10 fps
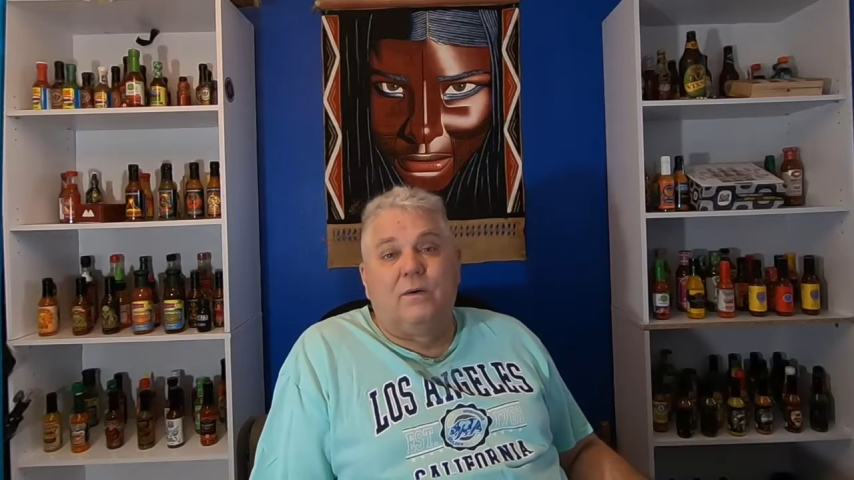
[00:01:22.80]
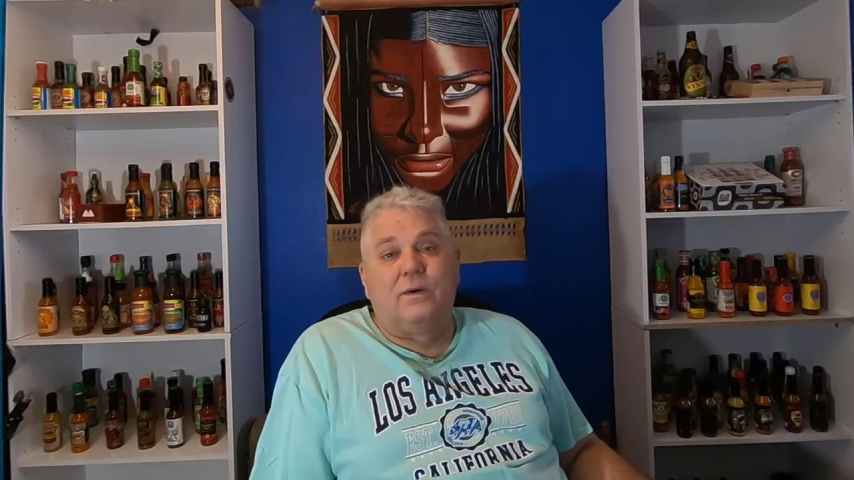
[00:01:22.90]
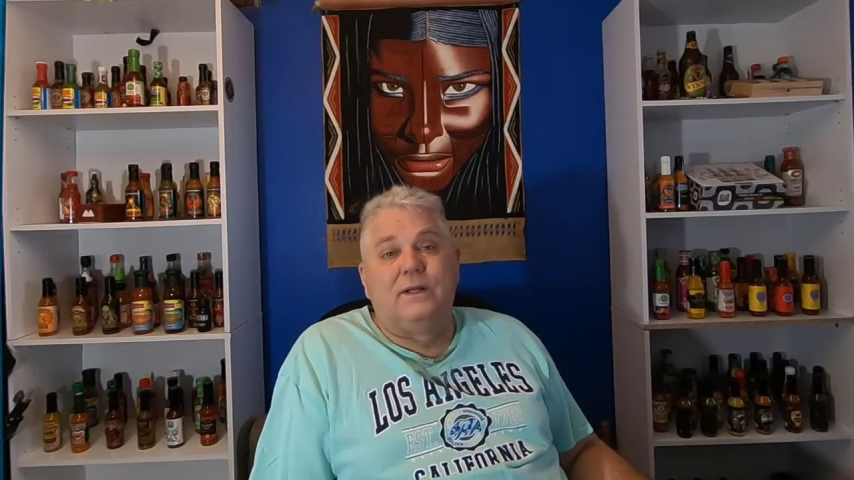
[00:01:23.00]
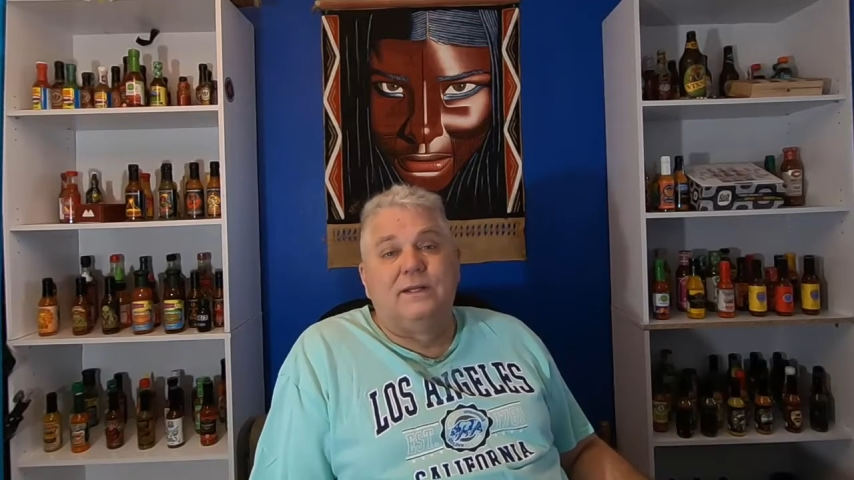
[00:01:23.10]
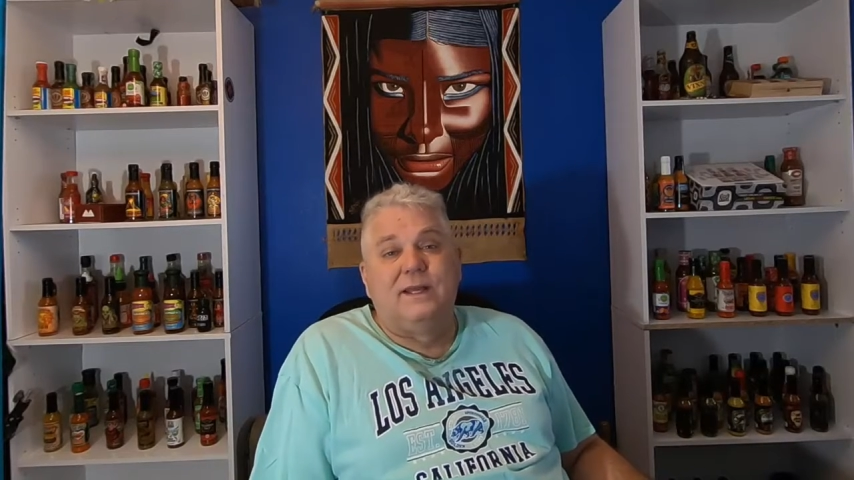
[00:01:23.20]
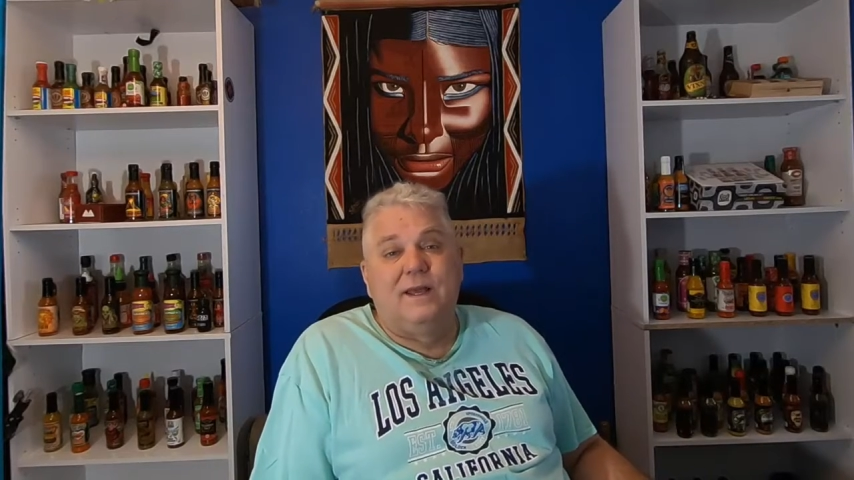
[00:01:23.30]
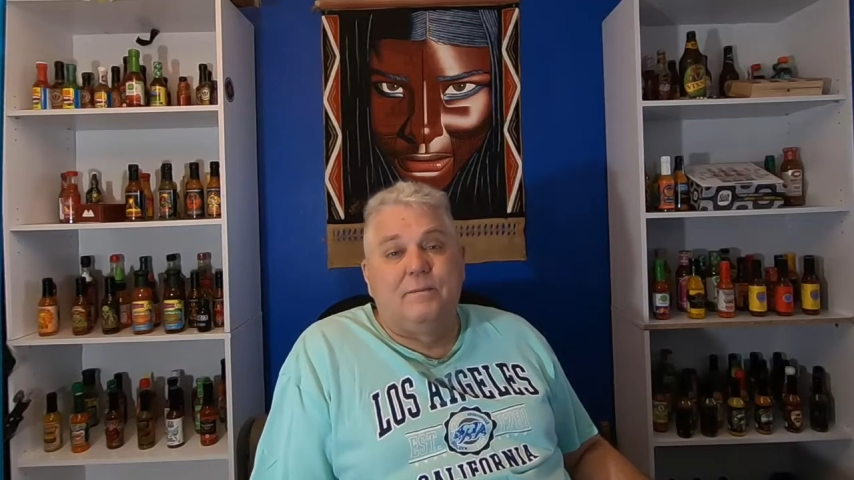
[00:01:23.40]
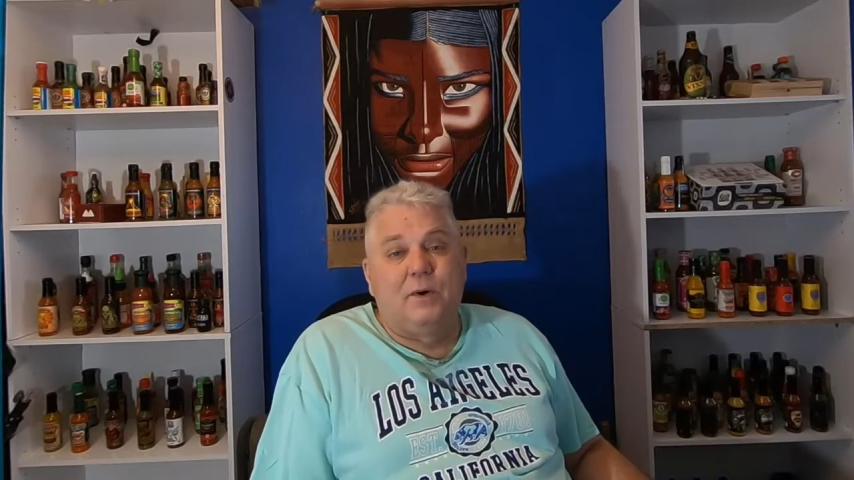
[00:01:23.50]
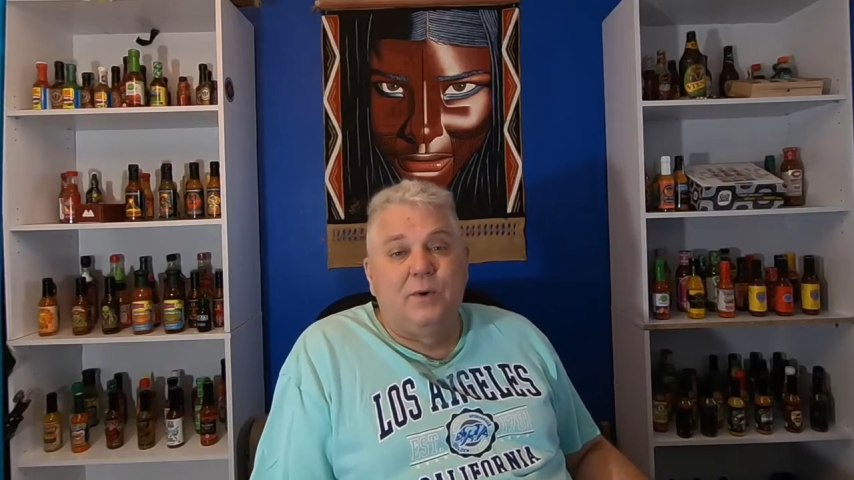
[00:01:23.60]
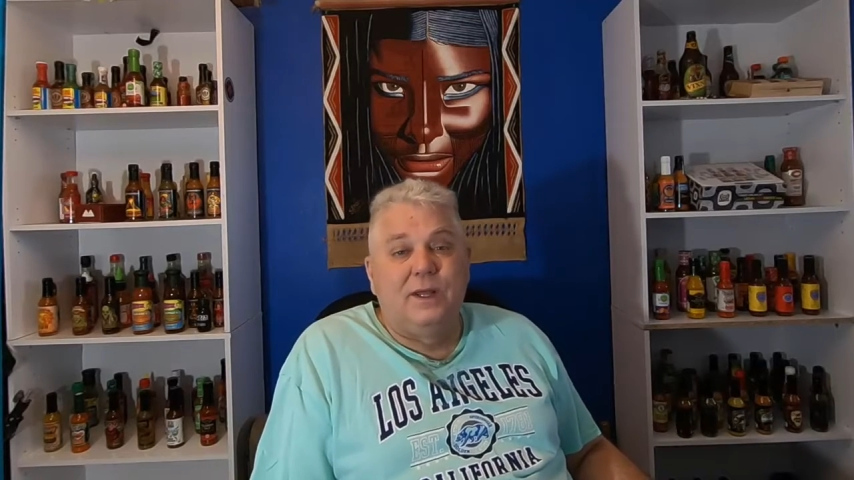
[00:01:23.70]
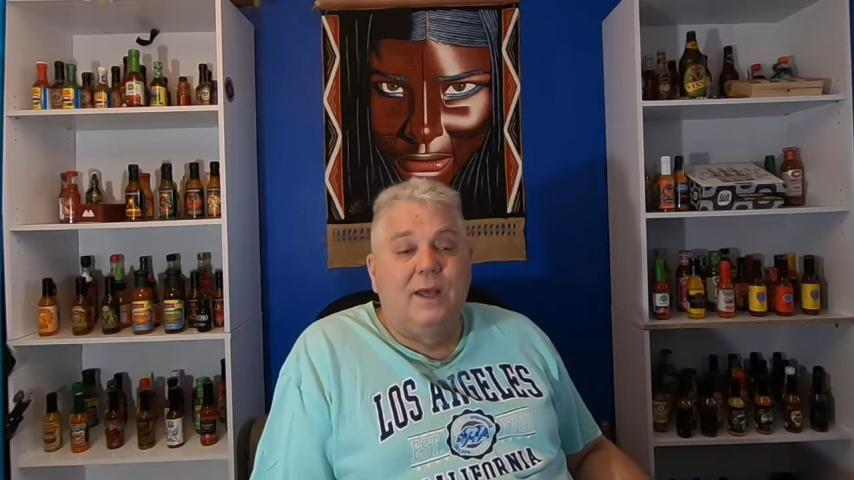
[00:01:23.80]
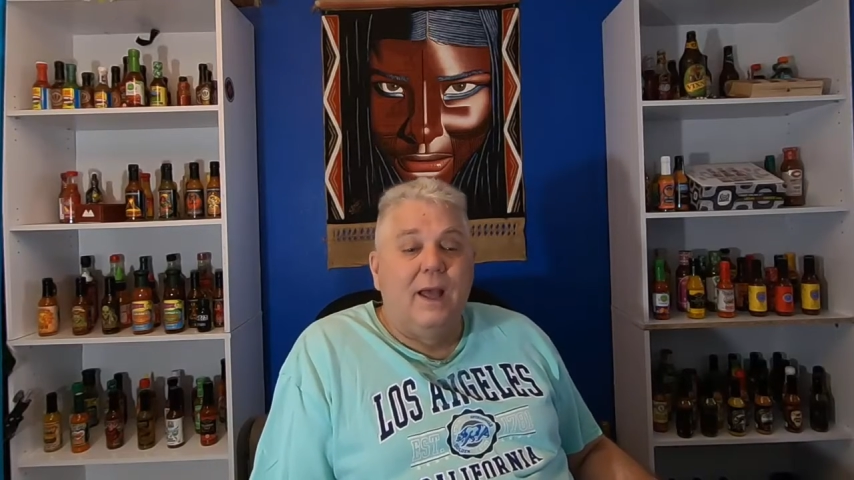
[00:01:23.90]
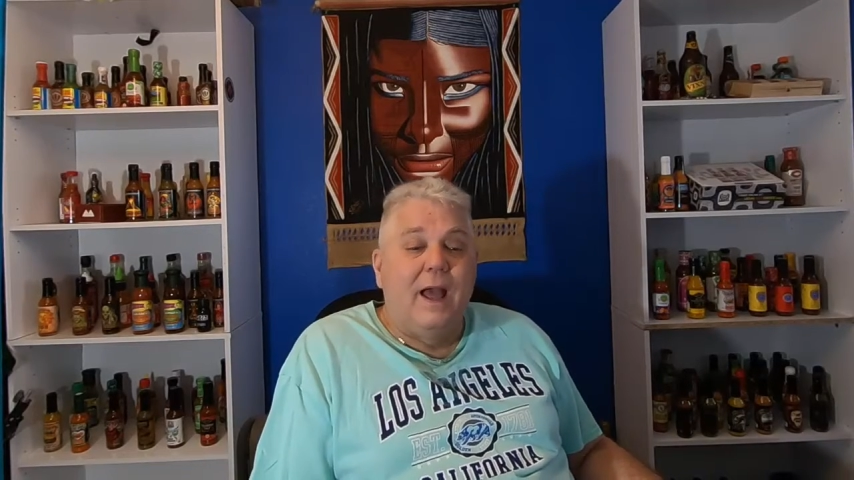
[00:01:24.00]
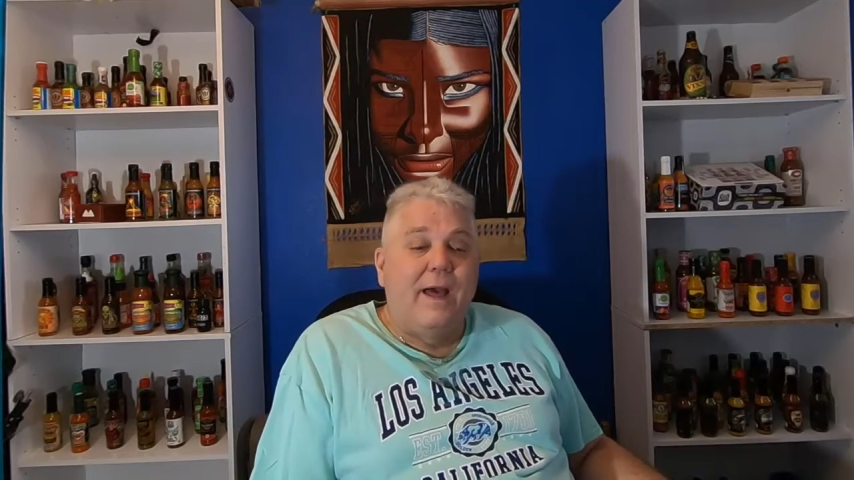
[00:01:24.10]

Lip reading: or in Cambodia,